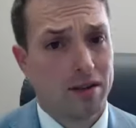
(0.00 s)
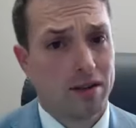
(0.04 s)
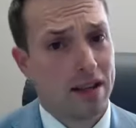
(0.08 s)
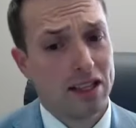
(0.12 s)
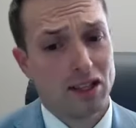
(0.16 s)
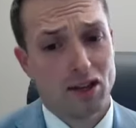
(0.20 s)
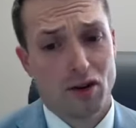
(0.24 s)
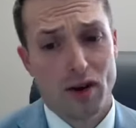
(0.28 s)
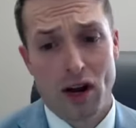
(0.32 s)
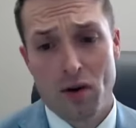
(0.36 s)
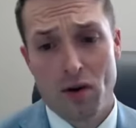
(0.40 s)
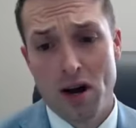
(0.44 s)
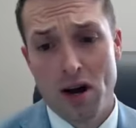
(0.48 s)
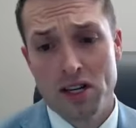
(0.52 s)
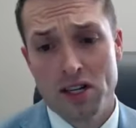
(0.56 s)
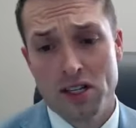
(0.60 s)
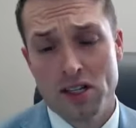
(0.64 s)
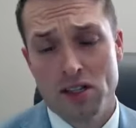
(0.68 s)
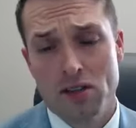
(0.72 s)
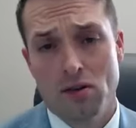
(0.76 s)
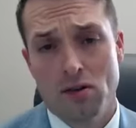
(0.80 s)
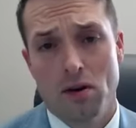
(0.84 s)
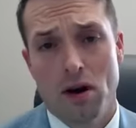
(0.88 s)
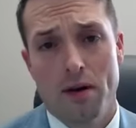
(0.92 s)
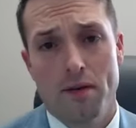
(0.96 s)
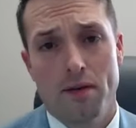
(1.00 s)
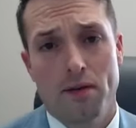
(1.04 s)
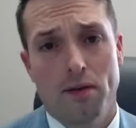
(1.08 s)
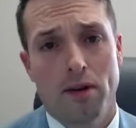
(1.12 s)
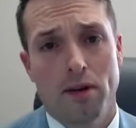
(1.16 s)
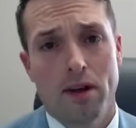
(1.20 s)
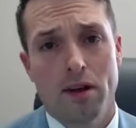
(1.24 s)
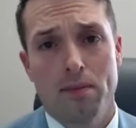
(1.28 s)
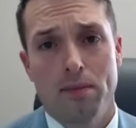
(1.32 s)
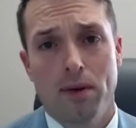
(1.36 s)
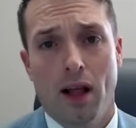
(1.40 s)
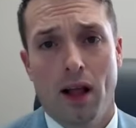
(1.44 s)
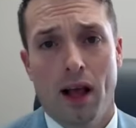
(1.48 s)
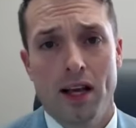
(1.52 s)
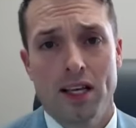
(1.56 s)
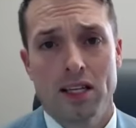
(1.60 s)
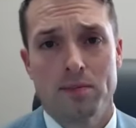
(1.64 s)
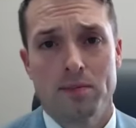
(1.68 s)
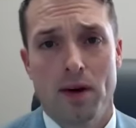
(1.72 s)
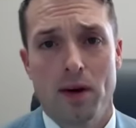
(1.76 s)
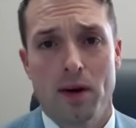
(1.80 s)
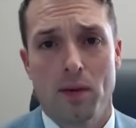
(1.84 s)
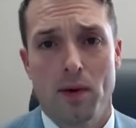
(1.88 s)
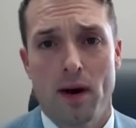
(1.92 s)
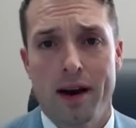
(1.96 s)
a great question. So I'm really blessed.
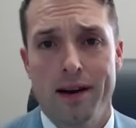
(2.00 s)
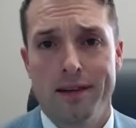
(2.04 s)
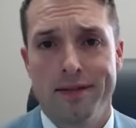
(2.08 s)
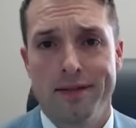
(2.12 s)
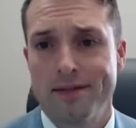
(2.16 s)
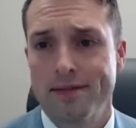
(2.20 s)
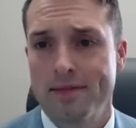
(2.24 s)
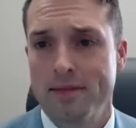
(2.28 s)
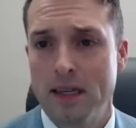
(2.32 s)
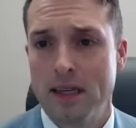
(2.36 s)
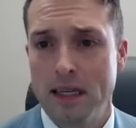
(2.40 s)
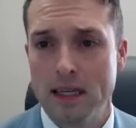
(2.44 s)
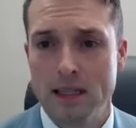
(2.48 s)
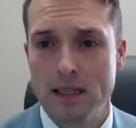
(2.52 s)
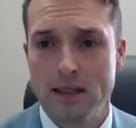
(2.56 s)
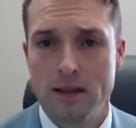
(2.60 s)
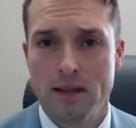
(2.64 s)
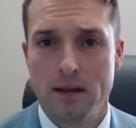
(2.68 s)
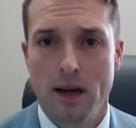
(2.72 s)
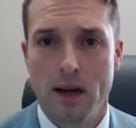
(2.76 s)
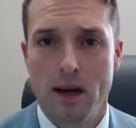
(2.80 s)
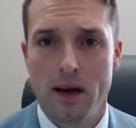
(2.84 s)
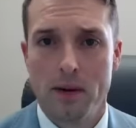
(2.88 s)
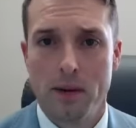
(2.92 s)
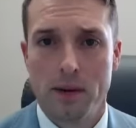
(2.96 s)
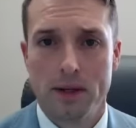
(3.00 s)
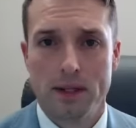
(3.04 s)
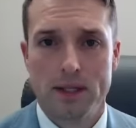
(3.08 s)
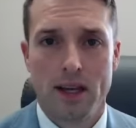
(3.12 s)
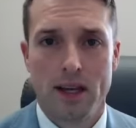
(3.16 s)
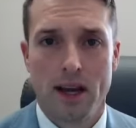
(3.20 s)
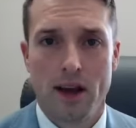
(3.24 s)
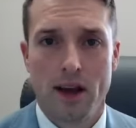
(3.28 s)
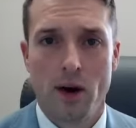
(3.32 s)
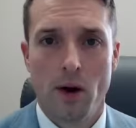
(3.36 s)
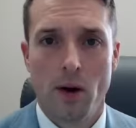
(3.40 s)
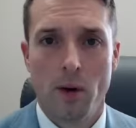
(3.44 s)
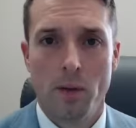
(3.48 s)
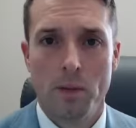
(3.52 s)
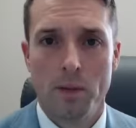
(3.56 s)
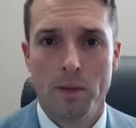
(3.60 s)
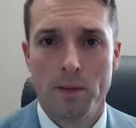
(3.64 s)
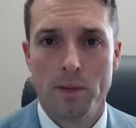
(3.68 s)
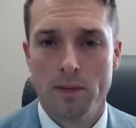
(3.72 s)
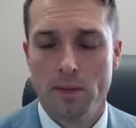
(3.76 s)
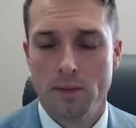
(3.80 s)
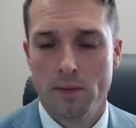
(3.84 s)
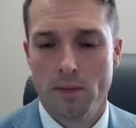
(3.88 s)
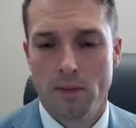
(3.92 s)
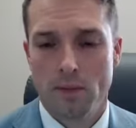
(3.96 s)
My wife is able to stay home.
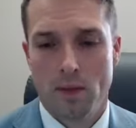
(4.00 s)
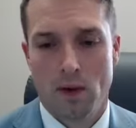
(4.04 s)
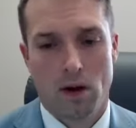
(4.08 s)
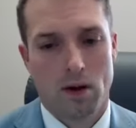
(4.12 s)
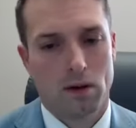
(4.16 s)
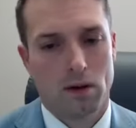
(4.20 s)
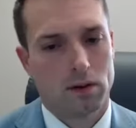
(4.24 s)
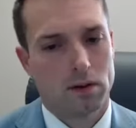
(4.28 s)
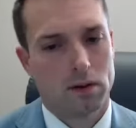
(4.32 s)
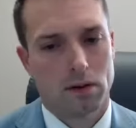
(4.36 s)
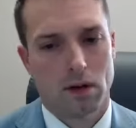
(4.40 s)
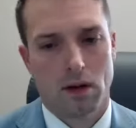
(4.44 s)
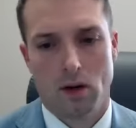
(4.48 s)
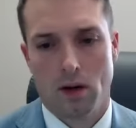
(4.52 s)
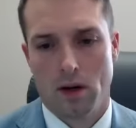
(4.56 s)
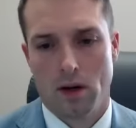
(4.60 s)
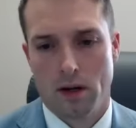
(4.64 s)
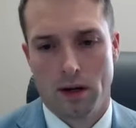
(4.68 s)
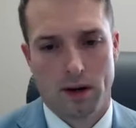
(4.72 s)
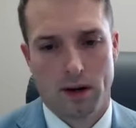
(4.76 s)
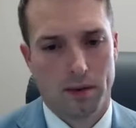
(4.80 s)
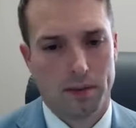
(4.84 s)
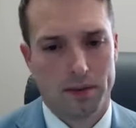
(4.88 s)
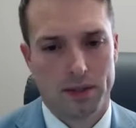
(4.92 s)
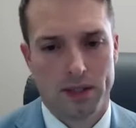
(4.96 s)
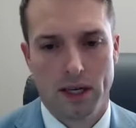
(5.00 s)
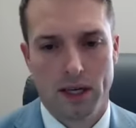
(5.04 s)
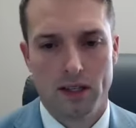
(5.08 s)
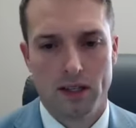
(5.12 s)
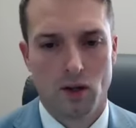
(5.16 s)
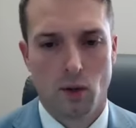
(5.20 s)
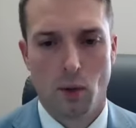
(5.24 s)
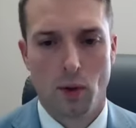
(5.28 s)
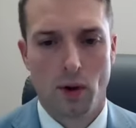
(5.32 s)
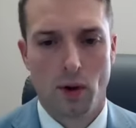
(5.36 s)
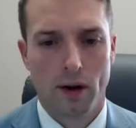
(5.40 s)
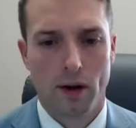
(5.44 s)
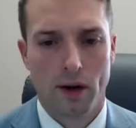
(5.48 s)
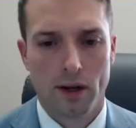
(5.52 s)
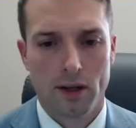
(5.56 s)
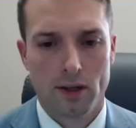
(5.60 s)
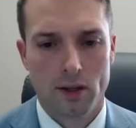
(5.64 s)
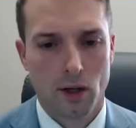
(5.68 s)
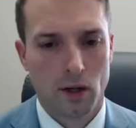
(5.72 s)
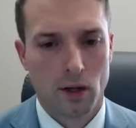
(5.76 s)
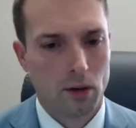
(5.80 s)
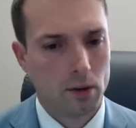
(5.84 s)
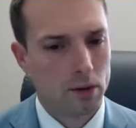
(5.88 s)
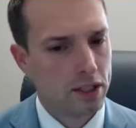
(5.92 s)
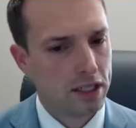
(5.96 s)
She doesn't work,
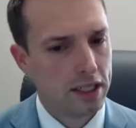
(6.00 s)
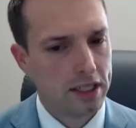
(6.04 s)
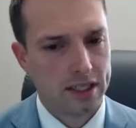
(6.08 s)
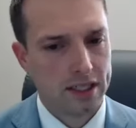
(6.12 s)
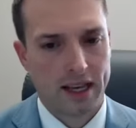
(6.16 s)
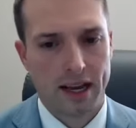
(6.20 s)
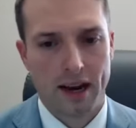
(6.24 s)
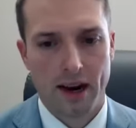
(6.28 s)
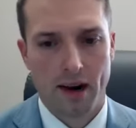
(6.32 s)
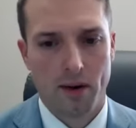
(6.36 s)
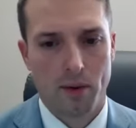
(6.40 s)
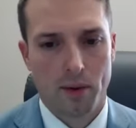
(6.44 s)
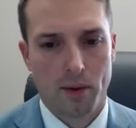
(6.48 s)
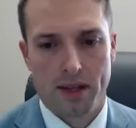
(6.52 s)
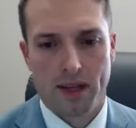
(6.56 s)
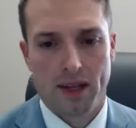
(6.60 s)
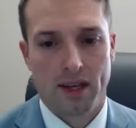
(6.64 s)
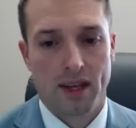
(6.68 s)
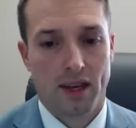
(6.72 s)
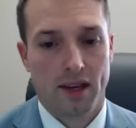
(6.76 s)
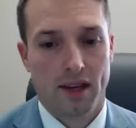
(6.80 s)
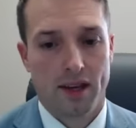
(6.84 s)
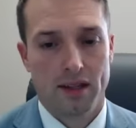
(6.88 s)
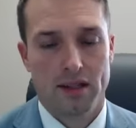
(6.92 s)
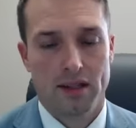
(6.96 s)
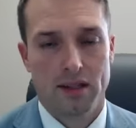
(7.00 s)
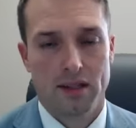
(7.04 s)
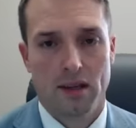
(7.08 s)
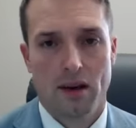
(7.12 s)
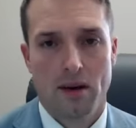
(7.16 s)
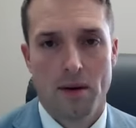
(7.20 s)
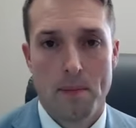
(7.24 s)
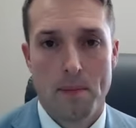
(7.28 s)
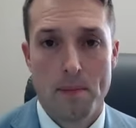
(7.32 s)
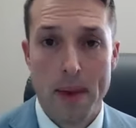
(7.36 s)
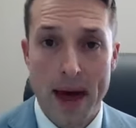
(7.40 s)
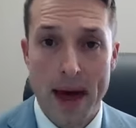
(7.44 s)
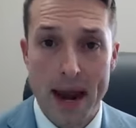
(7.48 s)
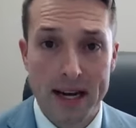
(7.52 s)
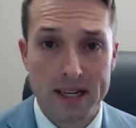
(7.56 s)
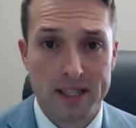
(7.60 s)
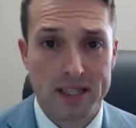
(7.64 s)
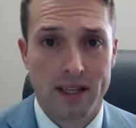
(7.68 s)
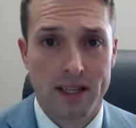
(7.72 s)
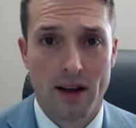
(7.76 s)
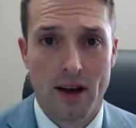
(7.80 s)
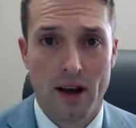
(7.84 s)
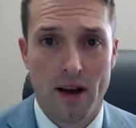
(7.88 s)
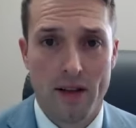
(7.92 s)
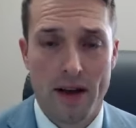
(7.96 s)
so she's there with the kids,
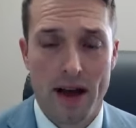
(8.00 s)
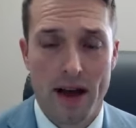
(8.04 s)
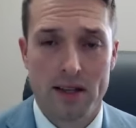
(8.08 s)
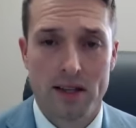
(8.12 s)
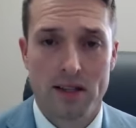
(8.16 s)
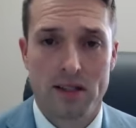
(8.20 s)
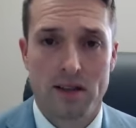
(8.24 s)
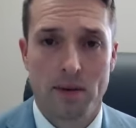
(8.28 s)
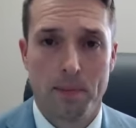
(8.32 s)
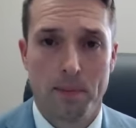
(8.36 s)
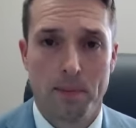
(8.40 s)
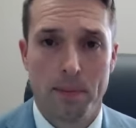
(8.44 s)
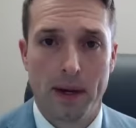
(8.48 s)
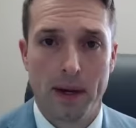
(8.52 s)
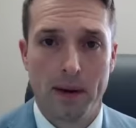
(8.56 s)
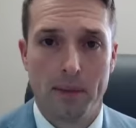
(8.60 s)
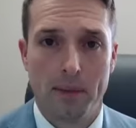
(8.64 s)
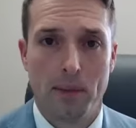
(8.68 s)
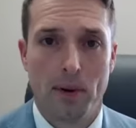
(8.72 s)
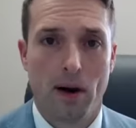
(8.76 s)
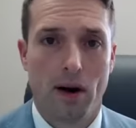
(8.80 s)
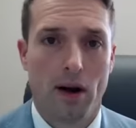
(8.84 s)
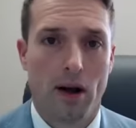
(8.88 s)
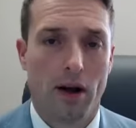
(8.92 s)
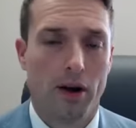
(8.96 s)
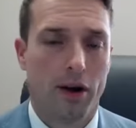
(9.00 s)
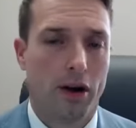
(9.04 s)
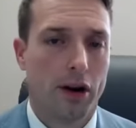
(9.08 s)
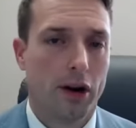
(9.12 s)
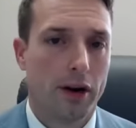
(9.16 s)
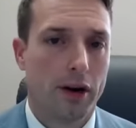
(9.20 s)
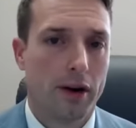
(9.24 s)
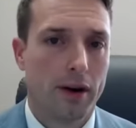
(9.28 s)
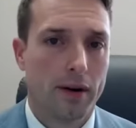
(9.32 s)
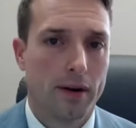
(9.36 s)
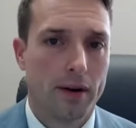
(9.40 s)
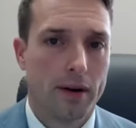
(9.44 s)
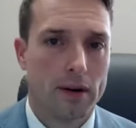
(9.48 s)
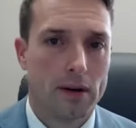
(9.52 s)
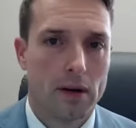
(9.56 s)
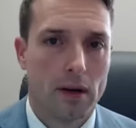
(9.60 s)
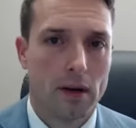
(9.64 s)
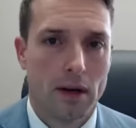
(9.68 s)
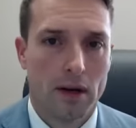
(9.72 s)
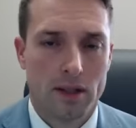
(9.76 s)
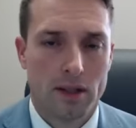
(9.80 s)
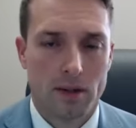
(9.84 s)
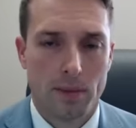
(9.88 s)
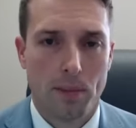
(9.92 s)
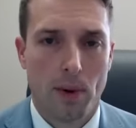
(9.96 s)
managing all that. That's a big part on her.
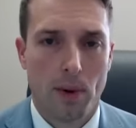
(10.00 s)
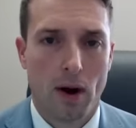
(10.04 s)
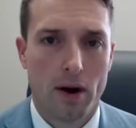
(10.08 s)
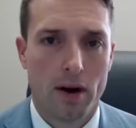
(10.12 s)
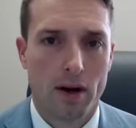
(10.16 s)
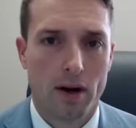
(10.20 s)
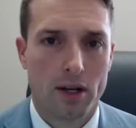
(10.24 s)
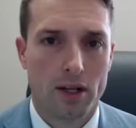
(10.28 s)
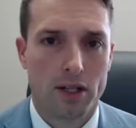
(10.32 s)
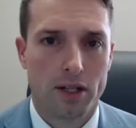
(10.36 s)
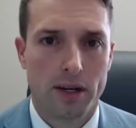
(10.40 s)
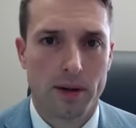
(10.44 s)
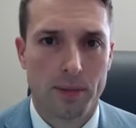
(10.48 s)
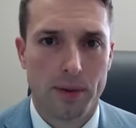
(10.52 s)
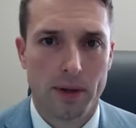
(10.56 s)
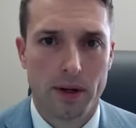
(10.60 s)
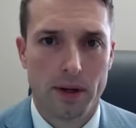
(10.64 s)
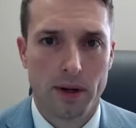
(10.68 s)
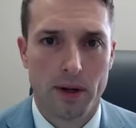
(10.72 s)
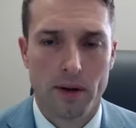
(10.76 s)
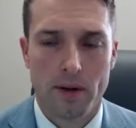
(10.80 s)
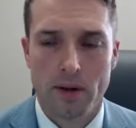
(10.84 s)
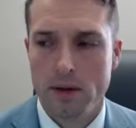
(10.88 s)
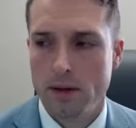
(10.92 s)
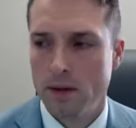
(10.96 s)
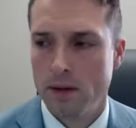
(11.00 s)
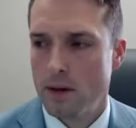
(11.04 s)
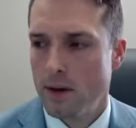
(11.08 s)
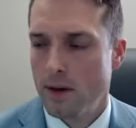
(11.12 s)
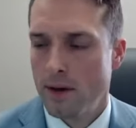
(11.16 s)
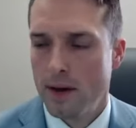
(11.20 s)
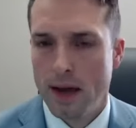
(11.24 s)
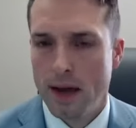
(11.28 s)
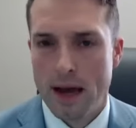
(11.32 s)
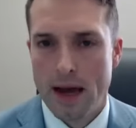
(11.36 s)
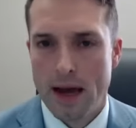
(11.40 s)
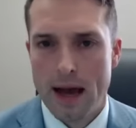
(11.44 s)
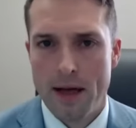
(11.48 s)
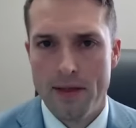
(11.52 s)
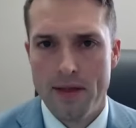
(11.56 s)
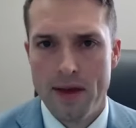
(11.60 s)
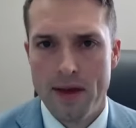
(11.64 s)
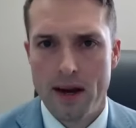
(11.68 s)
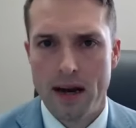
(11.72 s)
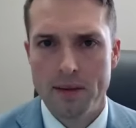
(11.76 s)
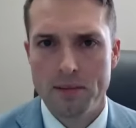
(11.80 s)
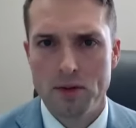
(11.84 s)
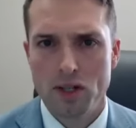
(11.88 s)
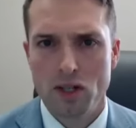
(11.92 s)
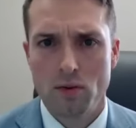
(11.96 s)
It's a partnership. And then
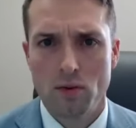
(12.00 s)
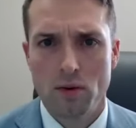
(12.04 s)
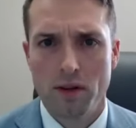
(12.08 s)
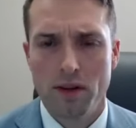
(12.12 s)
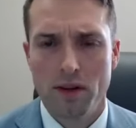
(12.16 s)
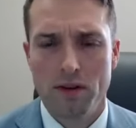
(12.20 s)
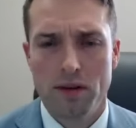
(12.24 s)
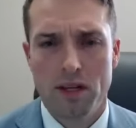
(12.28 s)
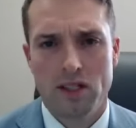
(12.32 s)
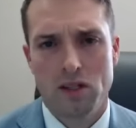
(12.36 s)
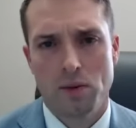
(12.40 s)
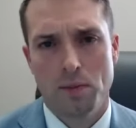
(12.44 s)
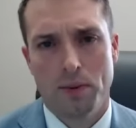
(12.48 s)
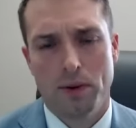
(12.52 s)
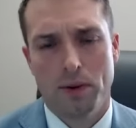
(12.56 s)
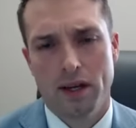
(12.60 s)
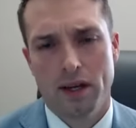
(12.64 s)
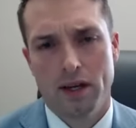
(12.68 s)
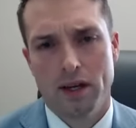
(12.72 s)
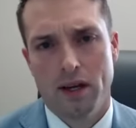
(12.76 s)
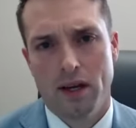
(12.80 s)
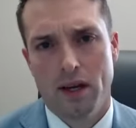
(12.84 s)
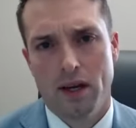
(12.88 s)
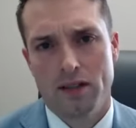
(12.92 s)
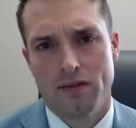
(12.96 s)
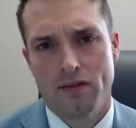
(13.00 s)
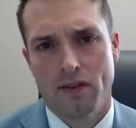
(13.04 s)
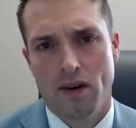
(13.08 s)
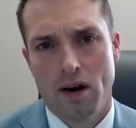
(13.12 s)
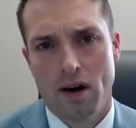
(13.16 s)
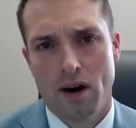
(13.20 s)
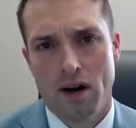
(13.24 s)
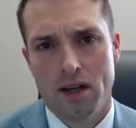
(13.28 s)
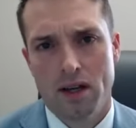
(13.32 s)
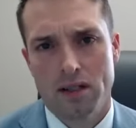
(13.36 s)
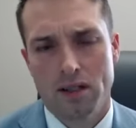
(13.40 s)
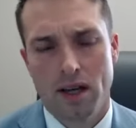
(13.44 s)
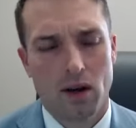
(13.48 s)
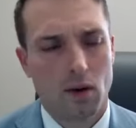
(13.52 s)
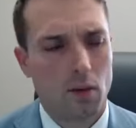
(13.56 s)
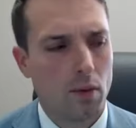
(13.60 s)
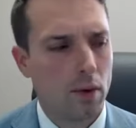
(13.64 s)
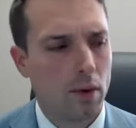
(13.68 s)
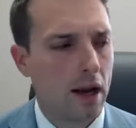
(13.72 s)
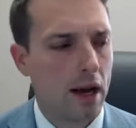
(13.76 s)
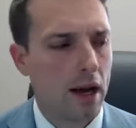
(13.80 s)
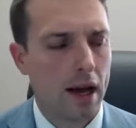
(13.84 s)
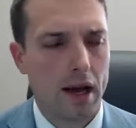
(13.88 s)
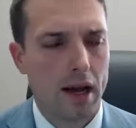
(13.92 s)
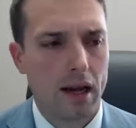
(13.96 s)
I'm just really disciplined as far as like when
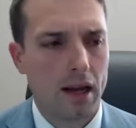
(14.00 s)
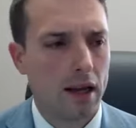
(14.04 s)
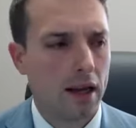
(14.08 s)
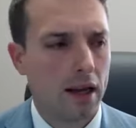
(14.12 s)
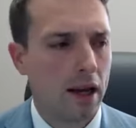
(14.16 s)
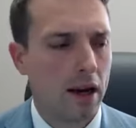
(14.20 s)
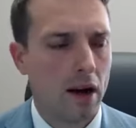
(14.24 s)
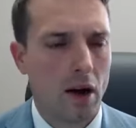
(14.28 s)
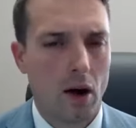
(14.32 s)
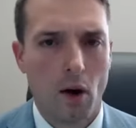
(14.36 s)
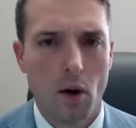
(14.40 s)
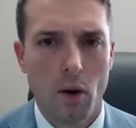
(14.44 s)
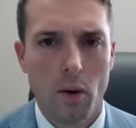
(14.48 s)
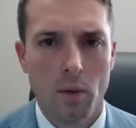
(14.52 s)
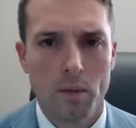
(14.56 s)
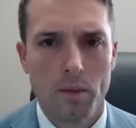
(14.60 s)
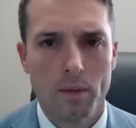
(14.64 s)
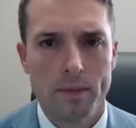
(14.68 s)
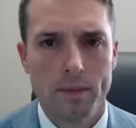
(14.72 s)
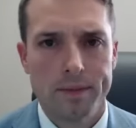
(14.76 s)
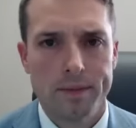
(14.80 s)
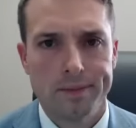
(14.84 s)
I get home